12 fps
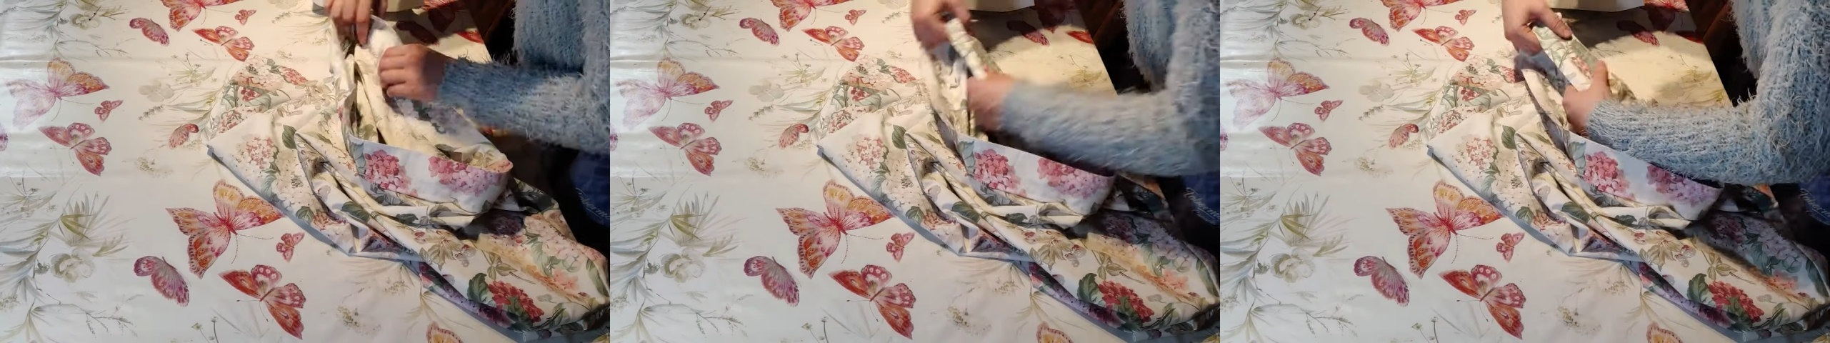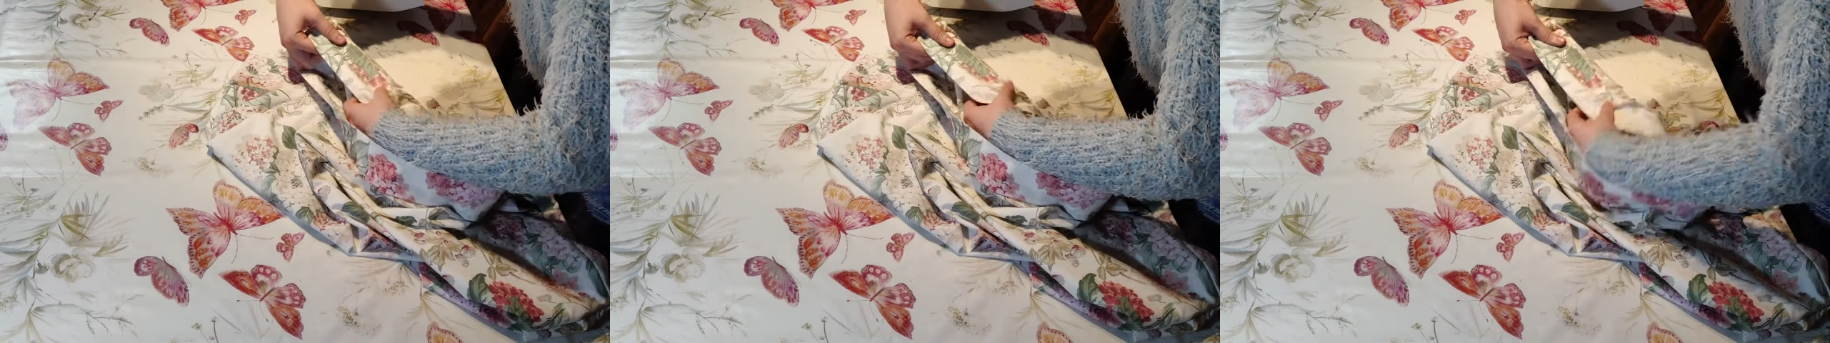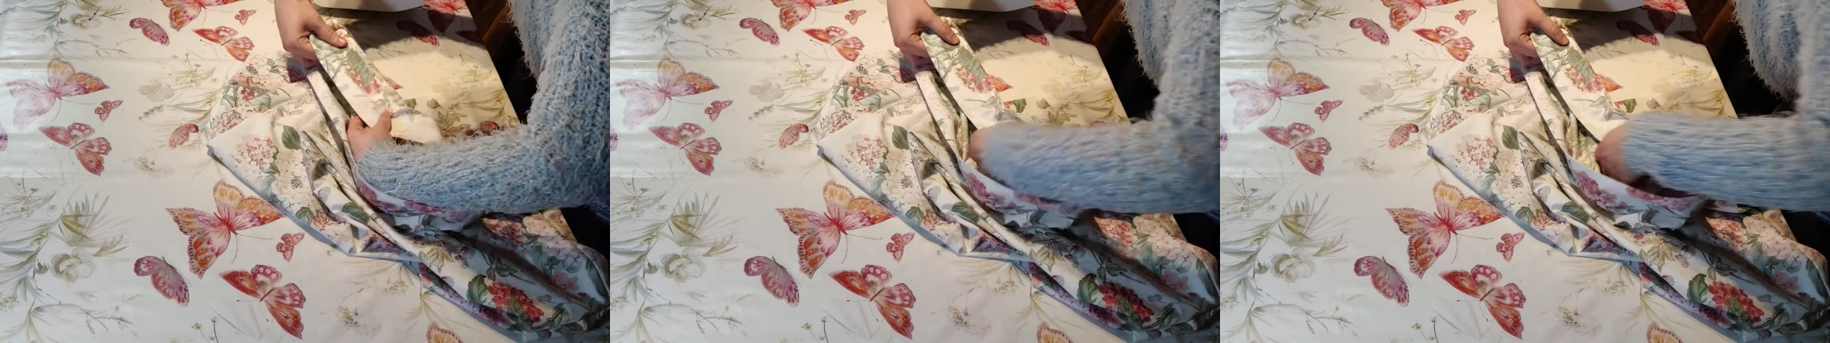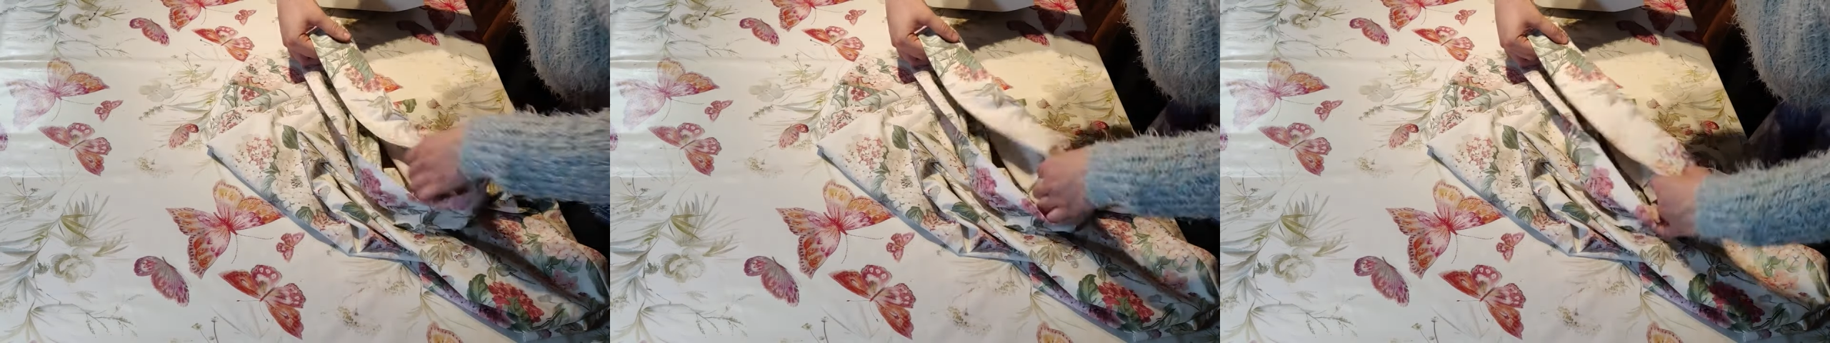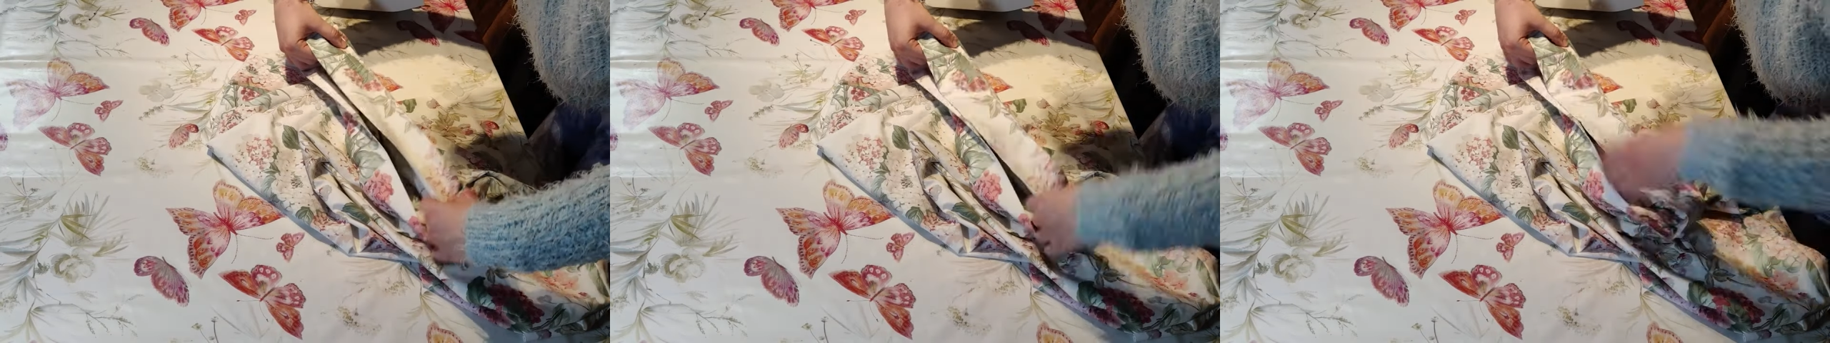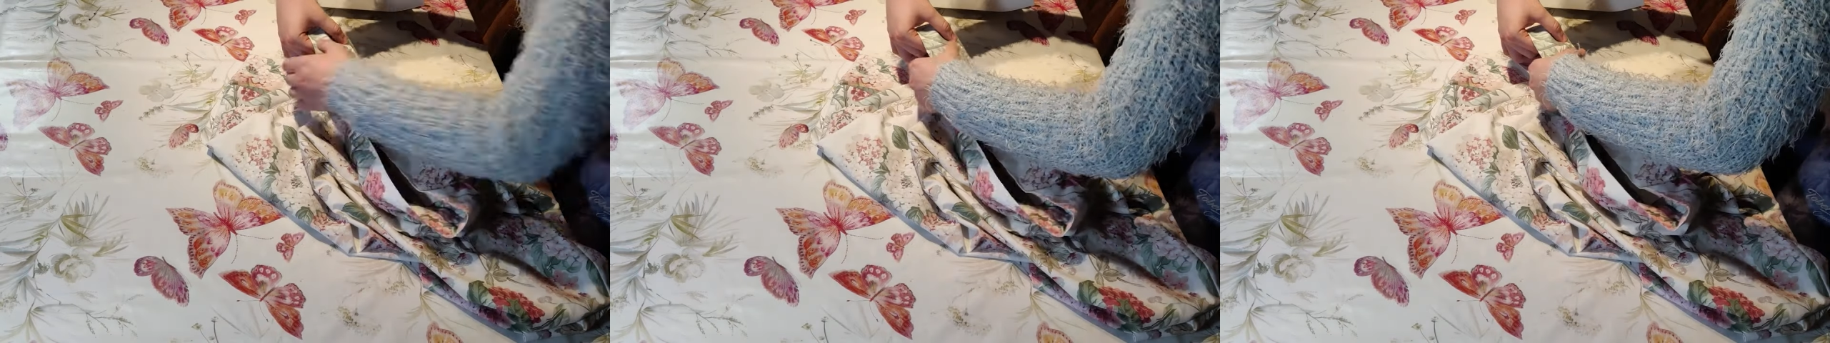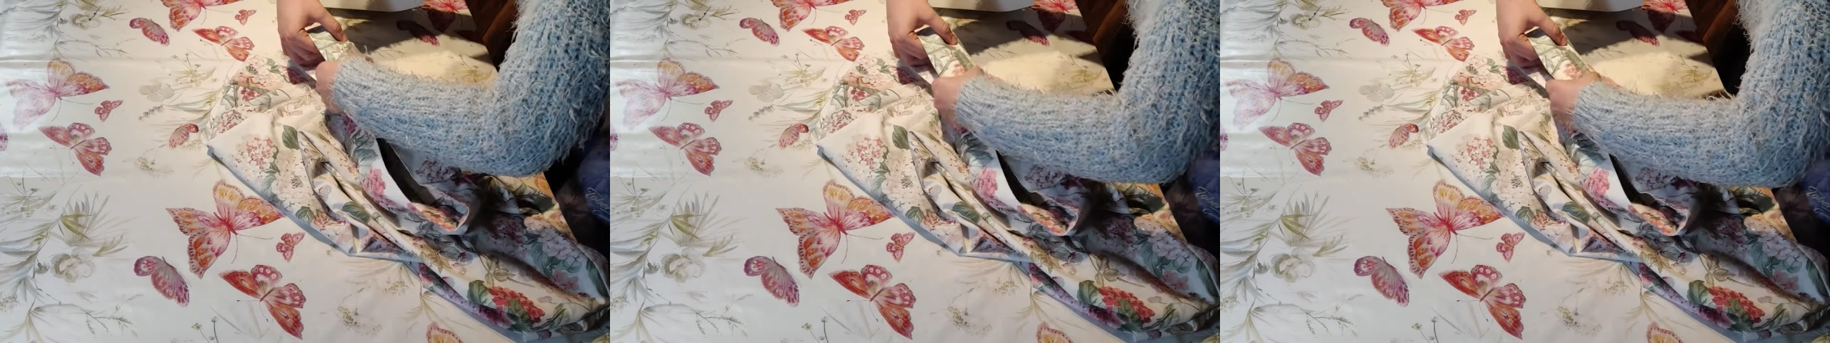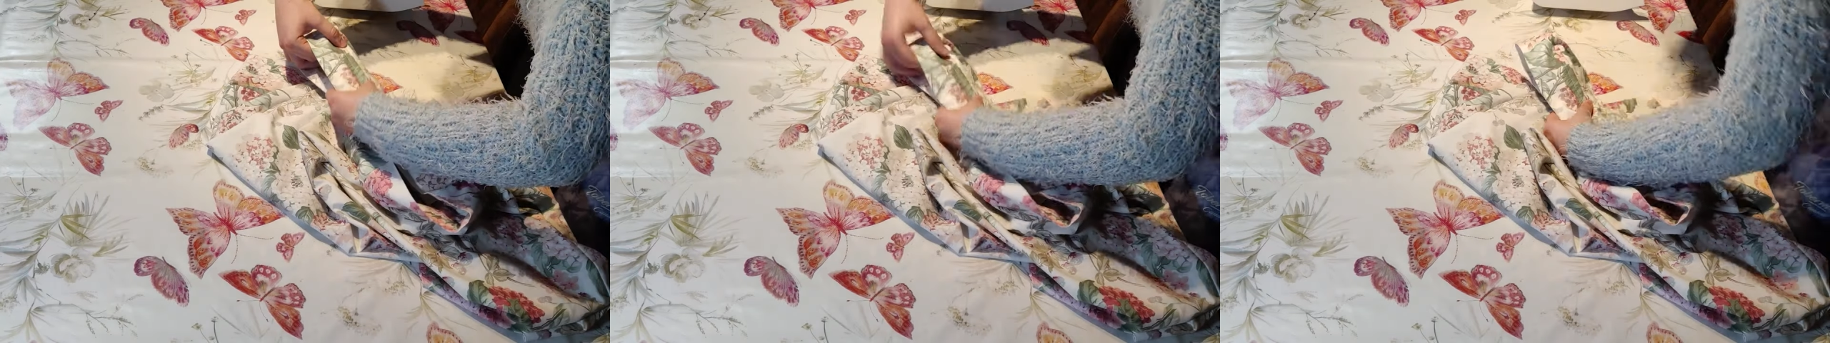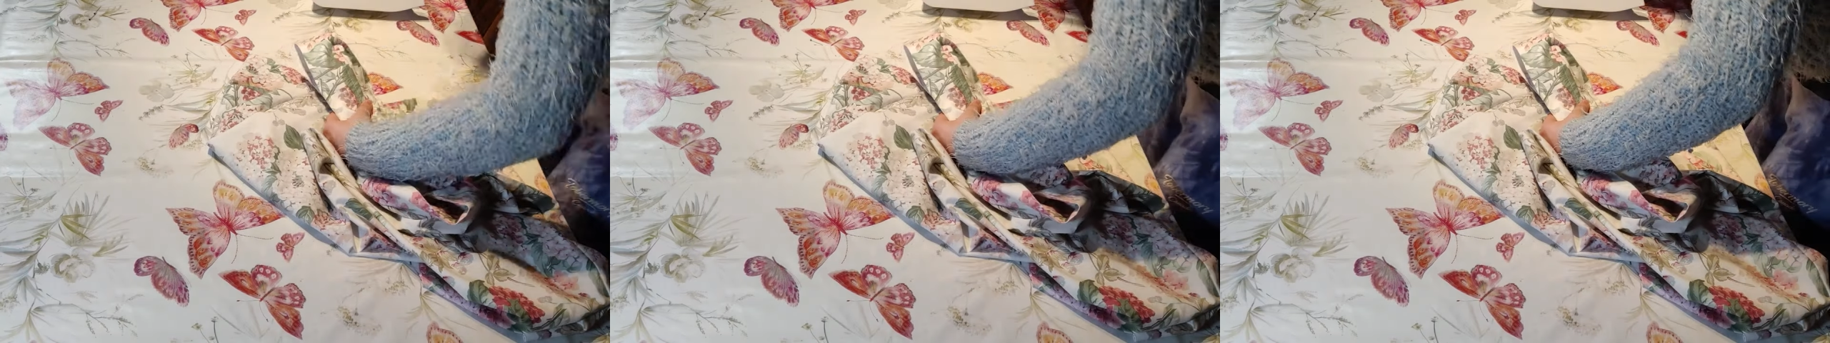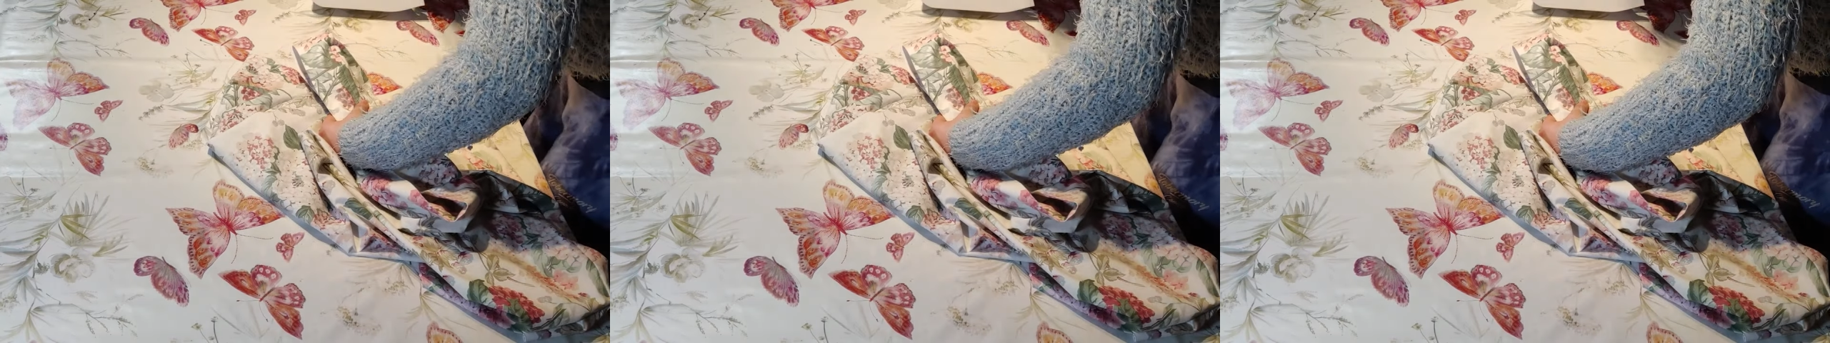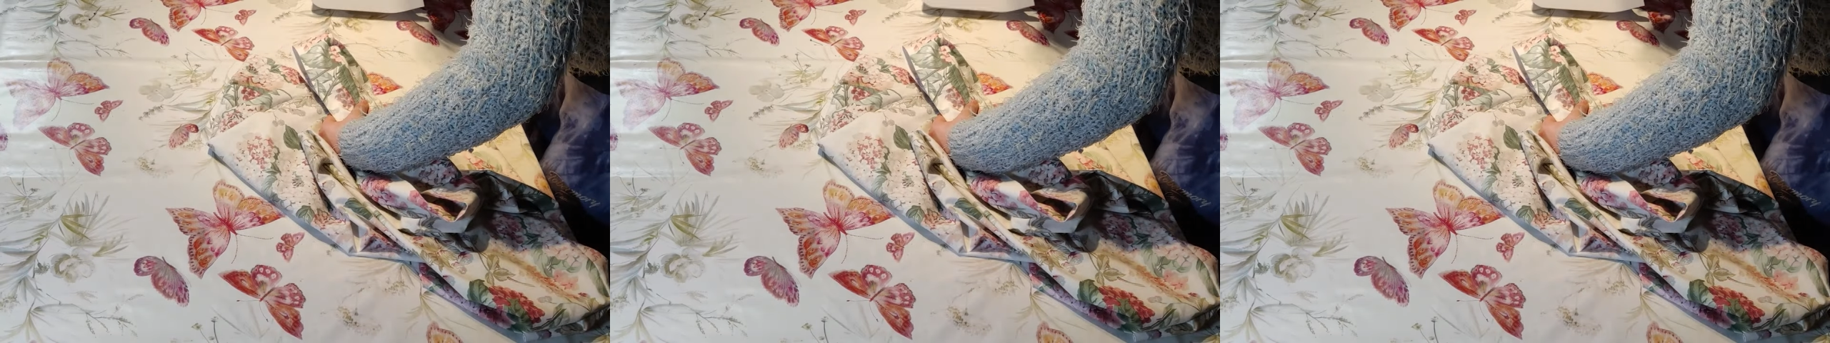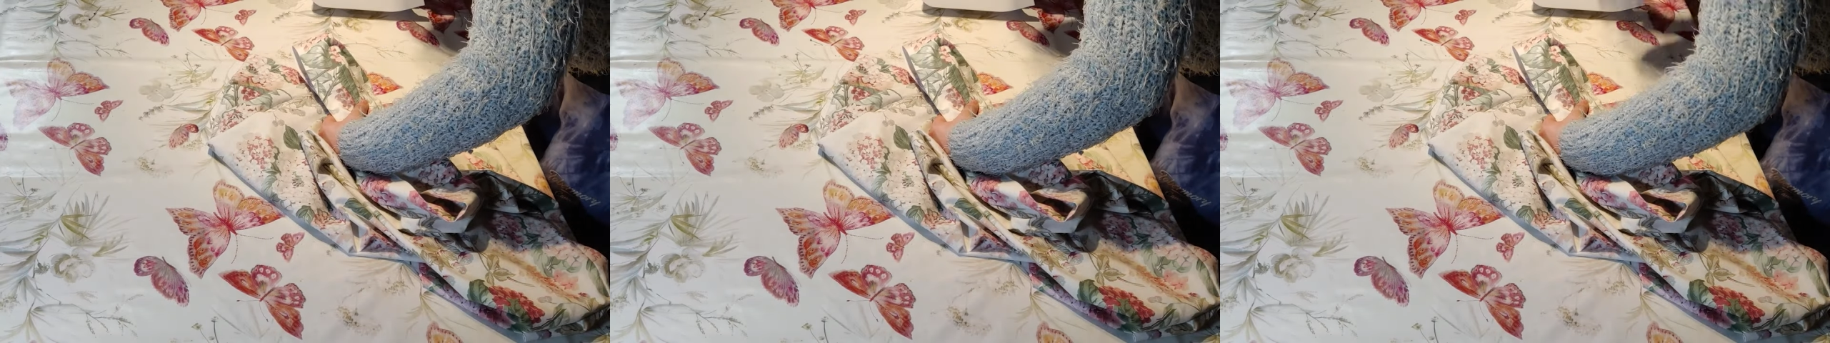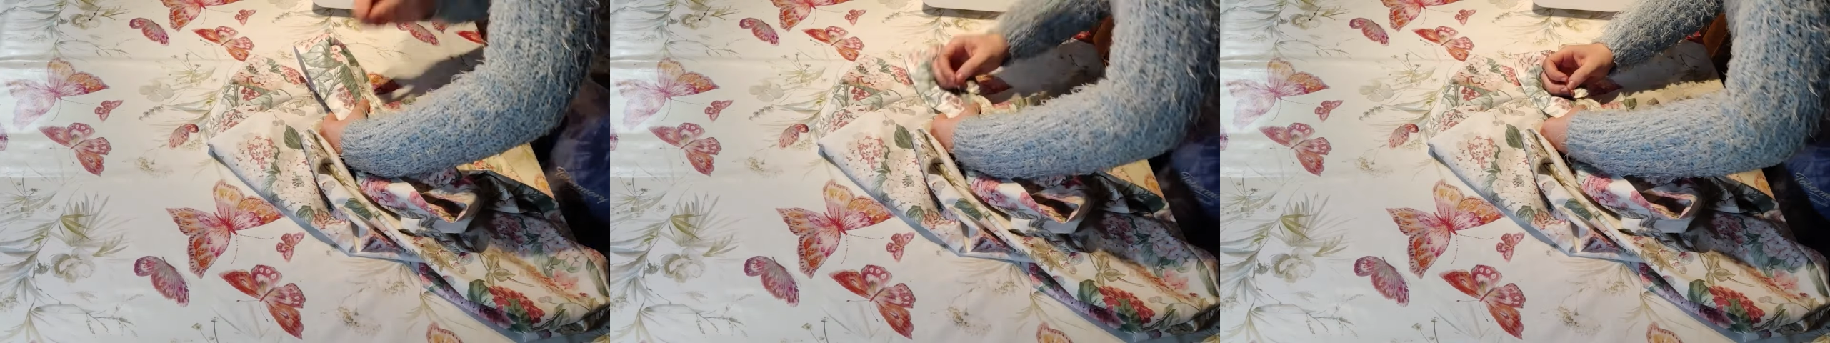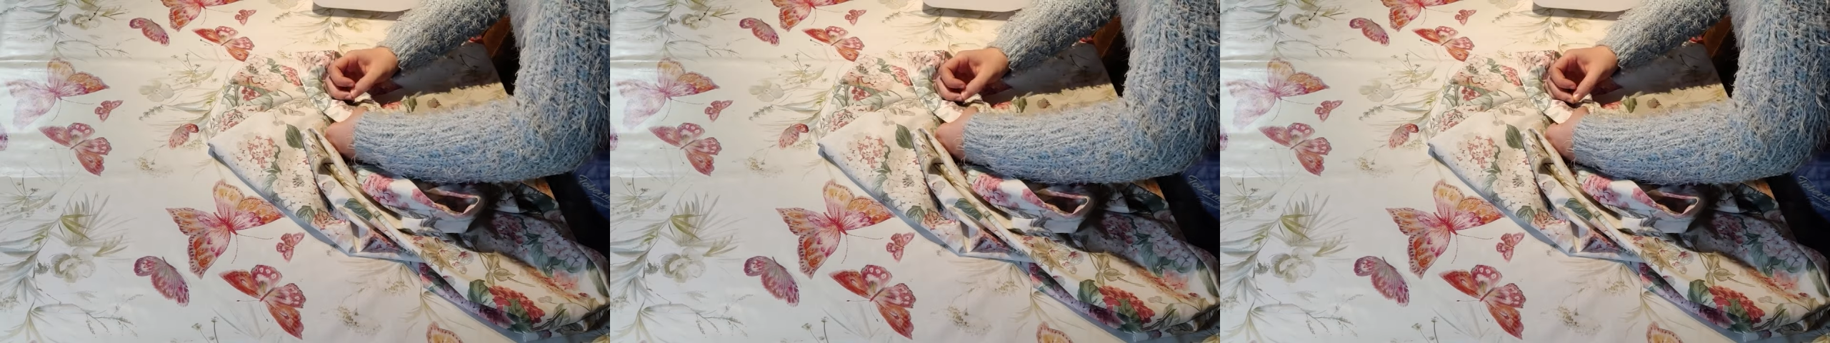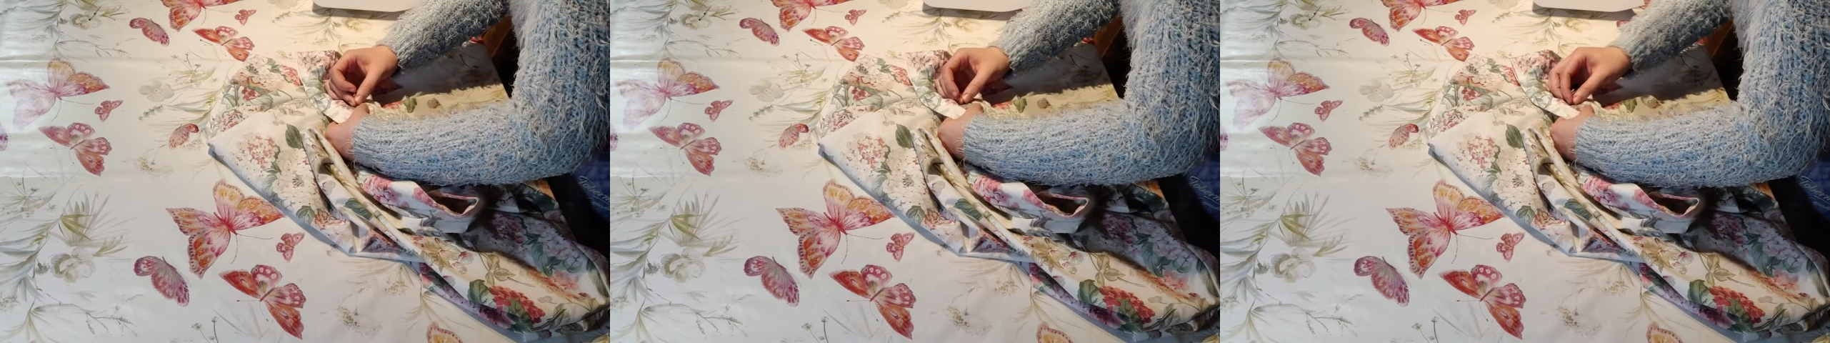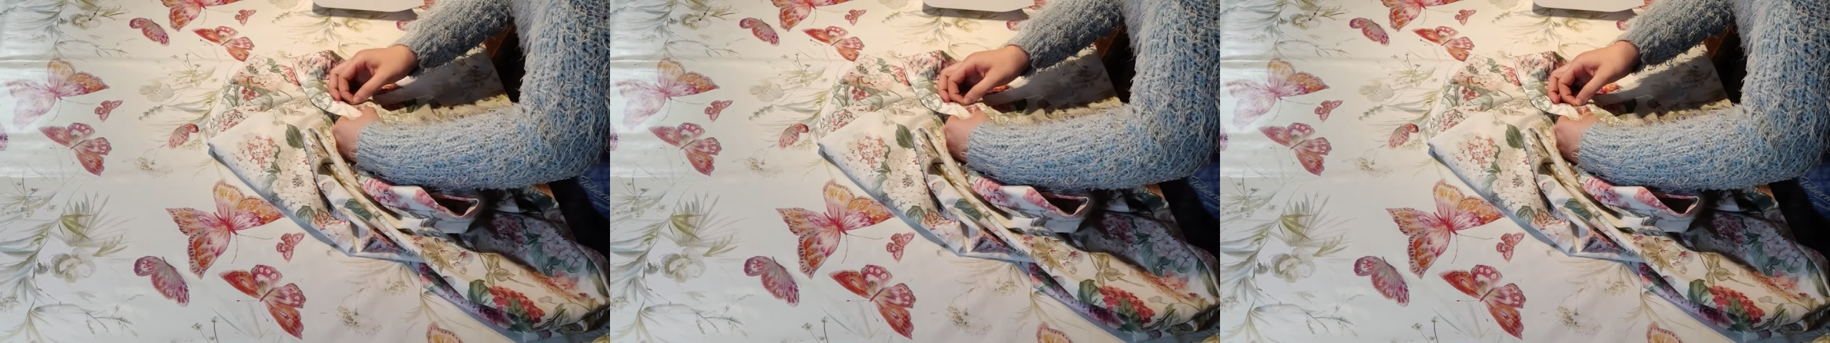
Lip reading: [unreadable: no face in view]